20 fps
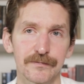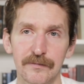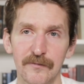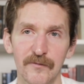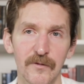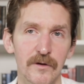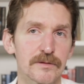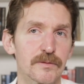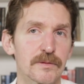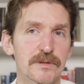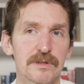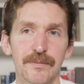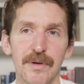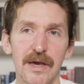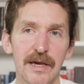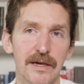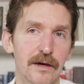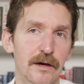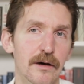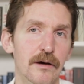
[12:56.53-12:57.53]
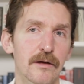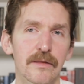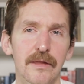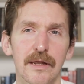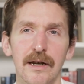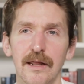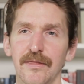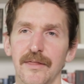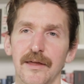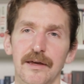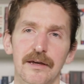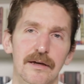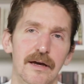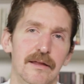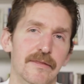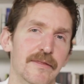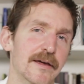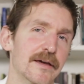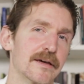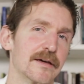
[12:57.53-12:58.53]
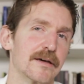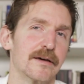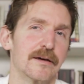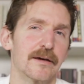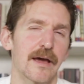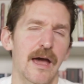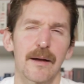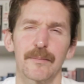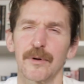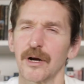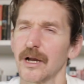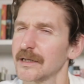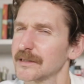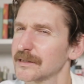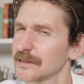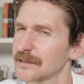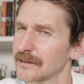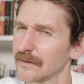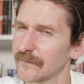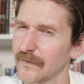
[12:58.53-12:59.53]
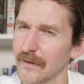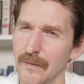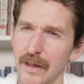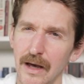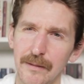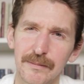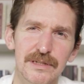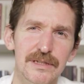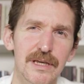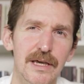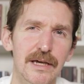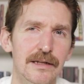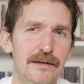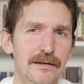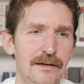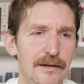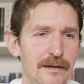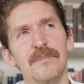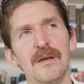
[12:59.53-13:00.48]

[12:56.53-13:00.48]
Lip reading: First one's a mako, then I think hammerheads, if I'm not mistaken.